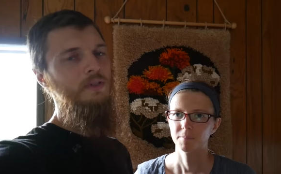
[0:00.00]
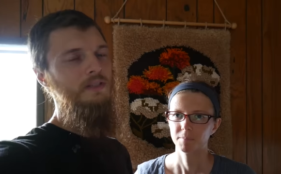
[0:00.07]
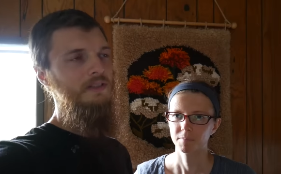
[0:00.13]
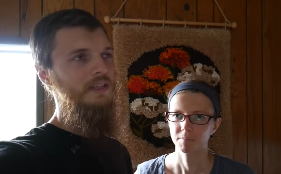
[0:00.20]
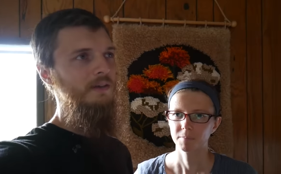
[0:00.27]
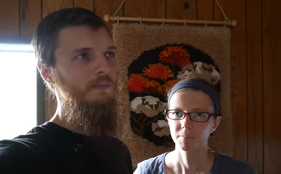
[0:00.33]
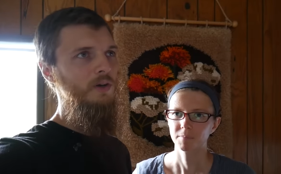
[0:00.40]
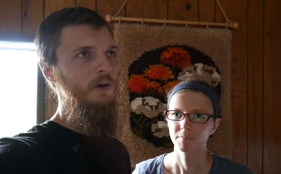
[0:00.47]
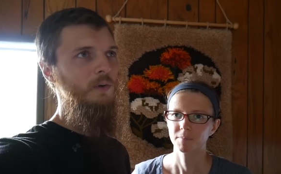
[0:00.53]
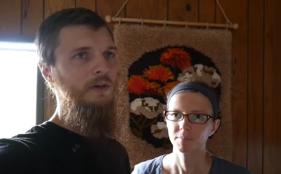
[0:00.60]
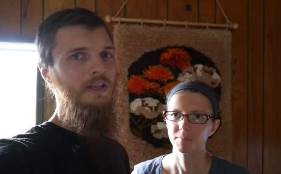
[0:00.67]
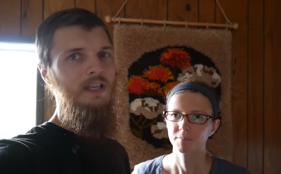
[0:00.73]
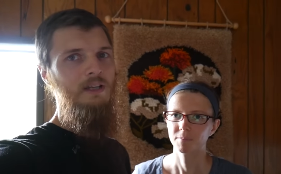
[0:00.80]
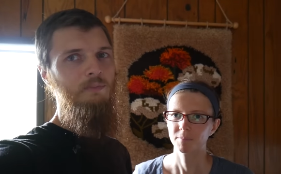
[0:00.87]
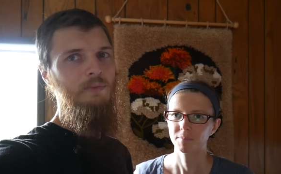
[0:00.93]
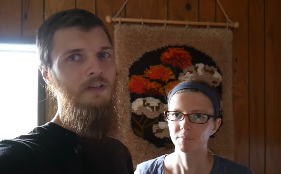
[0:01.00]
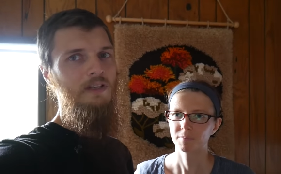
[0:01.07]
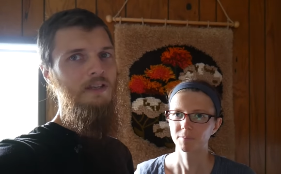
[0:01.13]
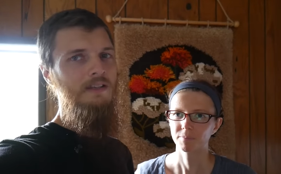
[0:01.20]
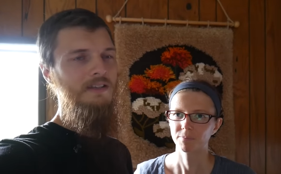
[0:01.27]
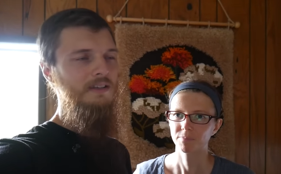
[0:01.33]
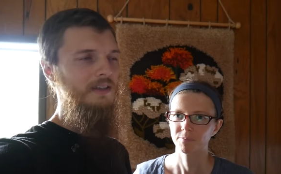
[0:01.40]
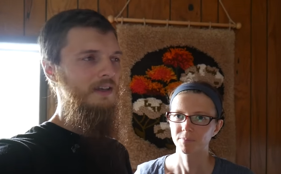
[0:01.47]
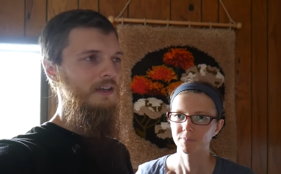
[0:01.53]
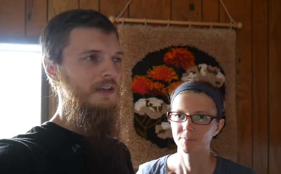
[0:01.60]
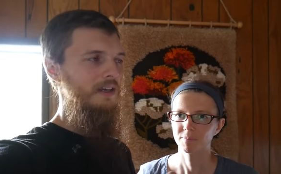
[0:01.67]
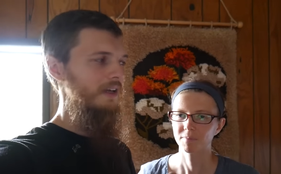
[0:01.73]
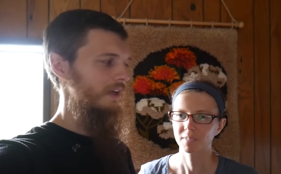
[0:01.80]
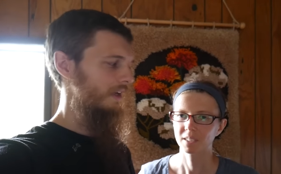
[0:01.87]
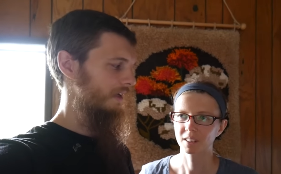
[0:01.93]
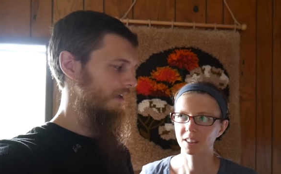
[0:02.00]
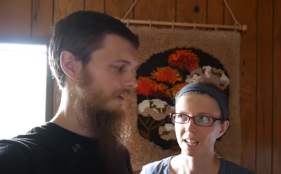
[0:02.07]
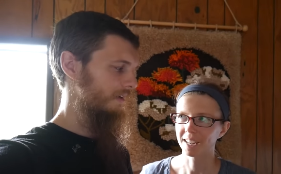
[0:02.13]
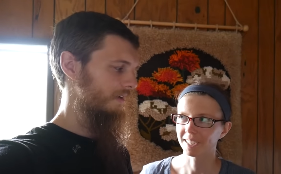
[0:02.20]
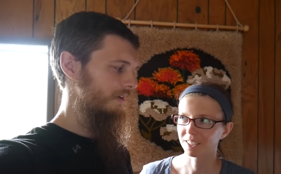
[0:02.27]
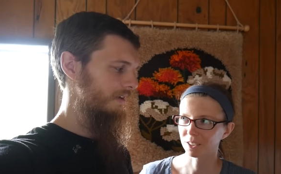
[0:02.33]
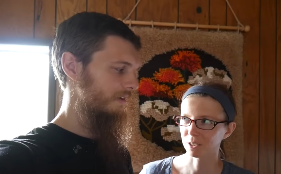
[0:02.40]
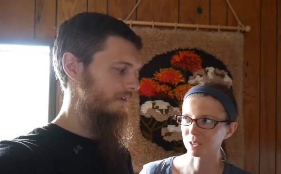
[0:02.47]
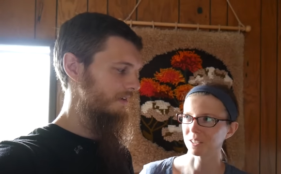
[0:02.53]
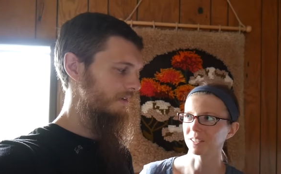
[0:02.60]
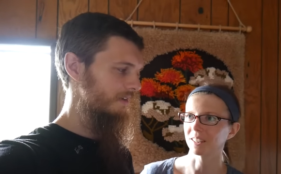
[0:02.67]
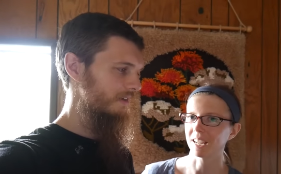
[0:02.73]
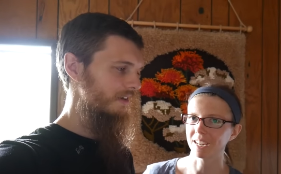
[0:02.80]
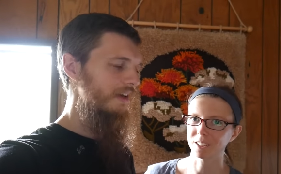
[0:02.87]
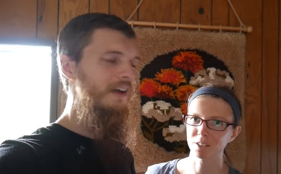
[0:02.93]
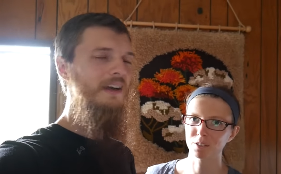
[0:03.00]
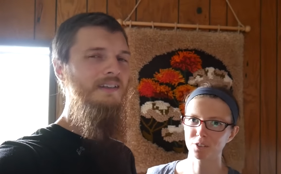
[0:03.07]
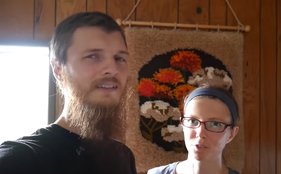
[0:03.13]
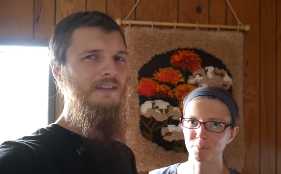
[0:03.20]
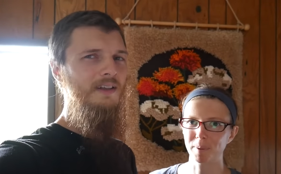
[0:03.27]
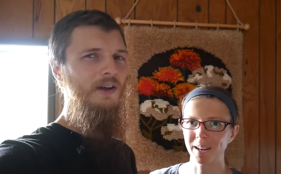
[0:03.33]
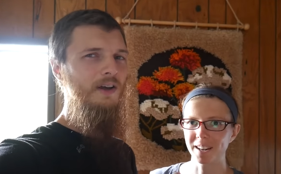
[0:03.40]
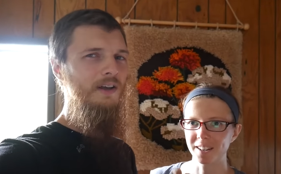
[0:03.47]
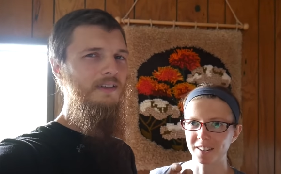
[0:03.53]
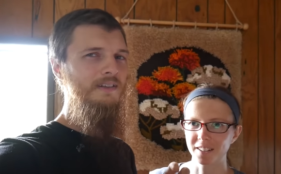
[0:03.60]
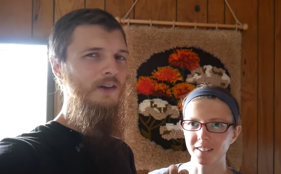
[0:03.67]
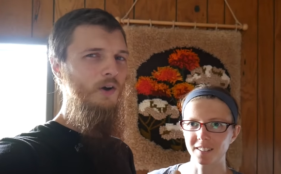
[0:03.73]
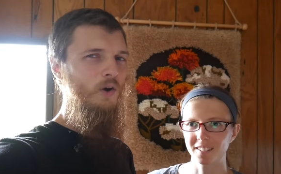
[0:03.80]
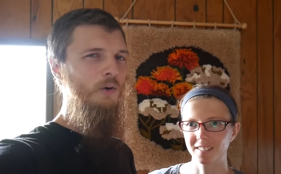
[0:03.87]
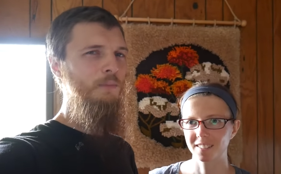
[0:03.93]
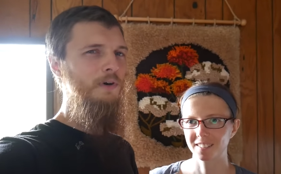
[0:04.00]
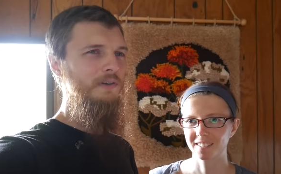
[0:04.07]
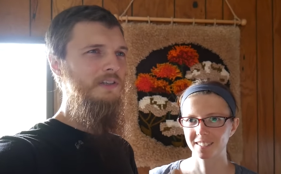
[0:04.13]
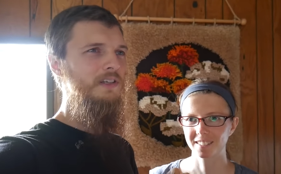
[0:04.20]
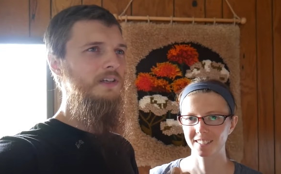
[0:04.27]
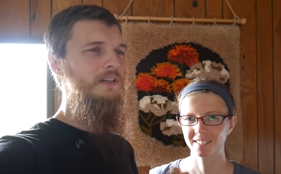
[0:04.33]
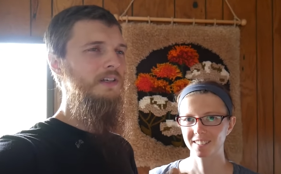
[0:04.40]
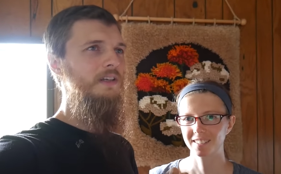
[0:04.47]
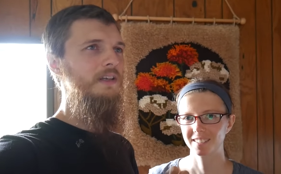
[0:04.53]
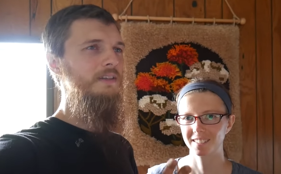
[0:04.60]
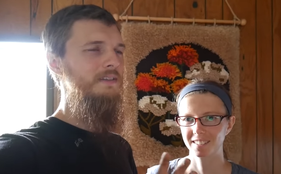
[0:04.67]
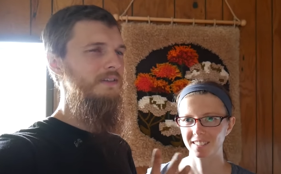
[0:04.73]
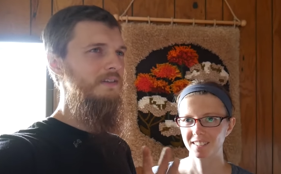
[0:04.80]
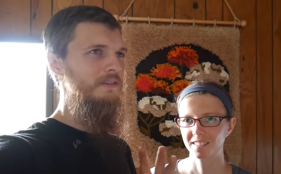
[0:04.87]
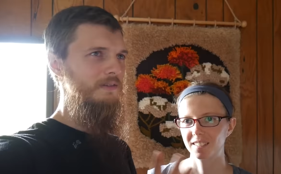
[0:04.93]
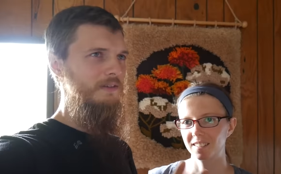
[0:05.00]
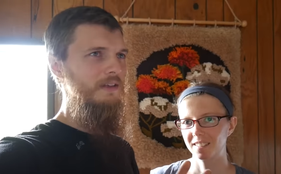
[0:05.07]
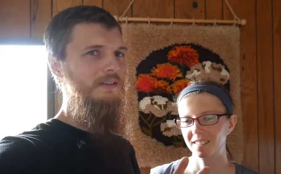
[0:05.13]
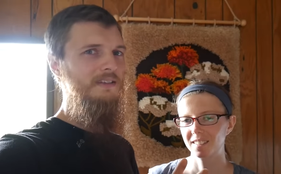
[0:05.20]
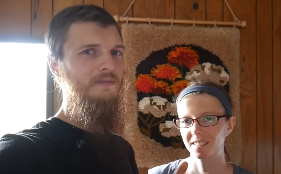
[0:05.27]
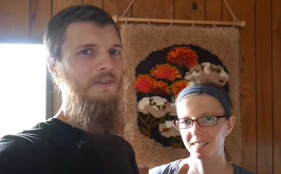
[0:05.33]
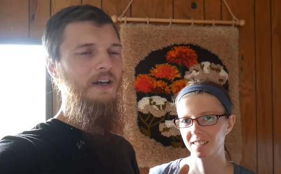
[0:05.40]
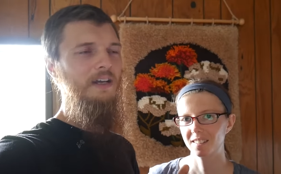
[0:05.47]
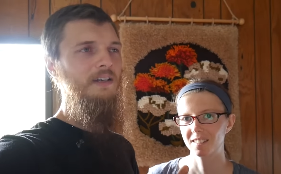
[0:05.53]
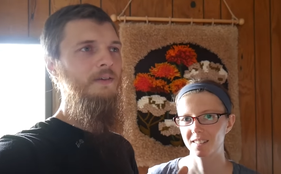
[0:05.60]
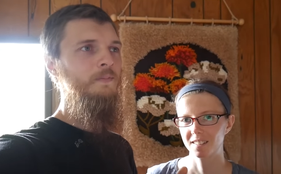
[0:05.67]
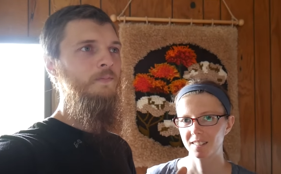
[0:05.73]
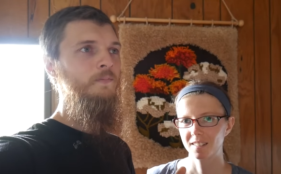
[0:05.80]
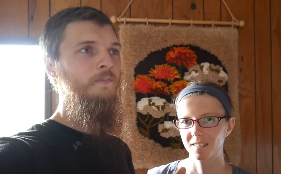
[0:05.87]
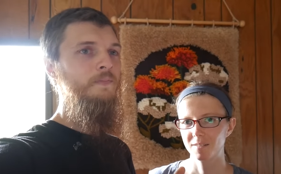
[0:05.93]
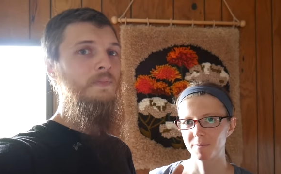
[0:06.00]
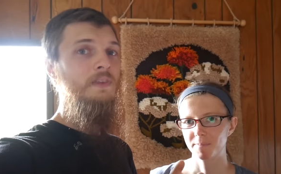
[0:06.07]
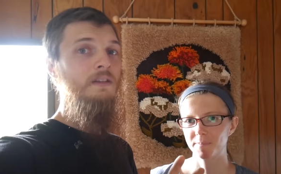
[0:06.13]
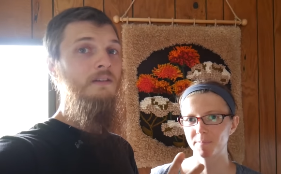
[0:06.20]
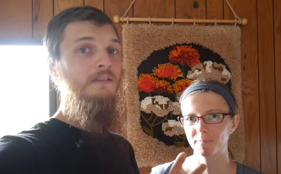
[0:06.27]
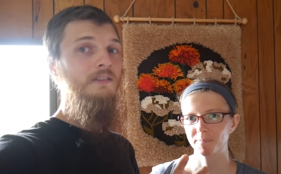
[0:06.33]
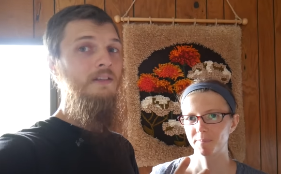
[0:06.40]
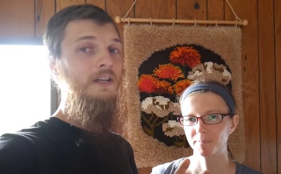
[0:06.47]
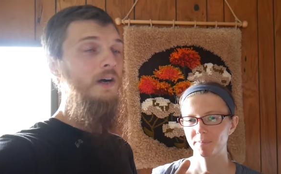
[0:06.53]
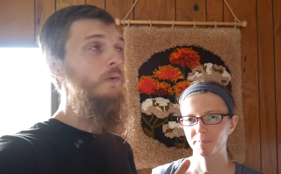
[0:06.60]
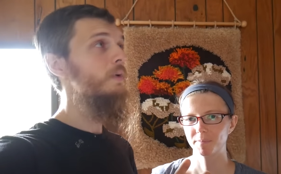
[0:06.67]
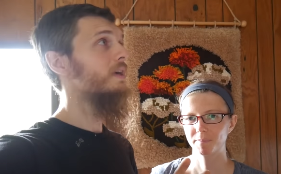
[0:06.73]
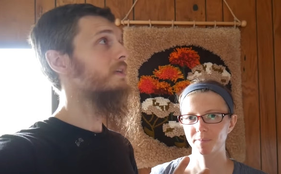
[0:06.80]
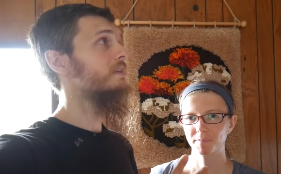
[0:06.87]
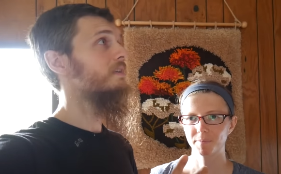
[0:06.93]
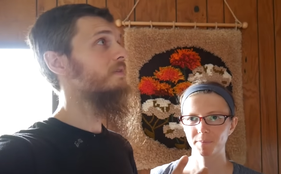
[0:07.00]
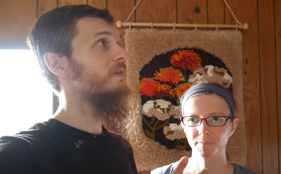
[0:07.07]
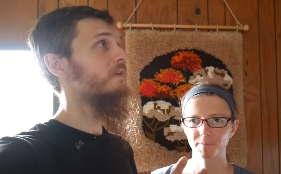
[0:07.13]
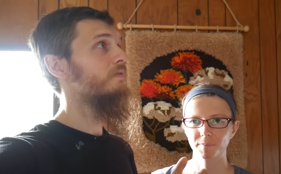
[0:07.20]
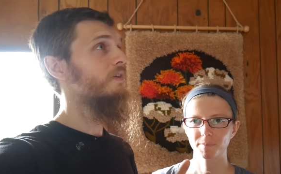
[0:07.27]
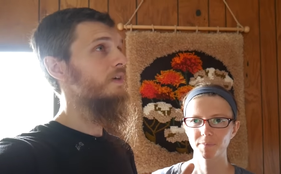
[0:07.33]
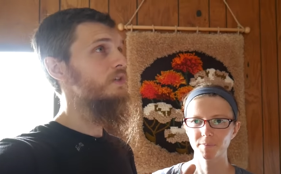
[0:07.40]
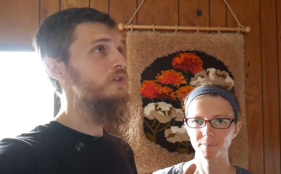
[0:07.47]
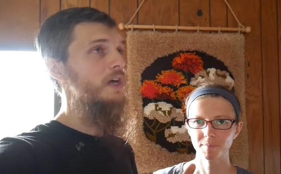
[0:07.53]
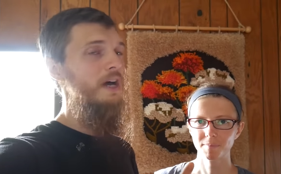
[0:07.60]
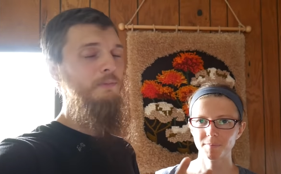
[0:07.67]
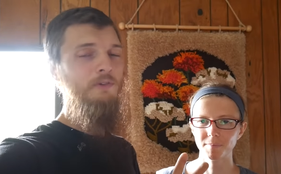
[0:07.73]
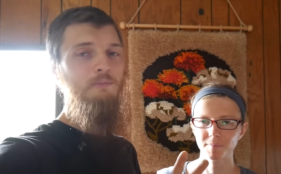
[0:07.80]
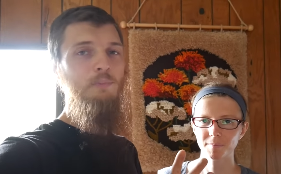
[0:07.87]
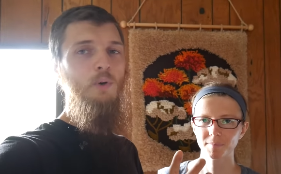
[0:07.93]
Speaker 1: just kept coating it, but it's
Speaker 2: layers and
Speaker 1: layers of paint. It's almost good. It's fine. So now we get to do the fun job of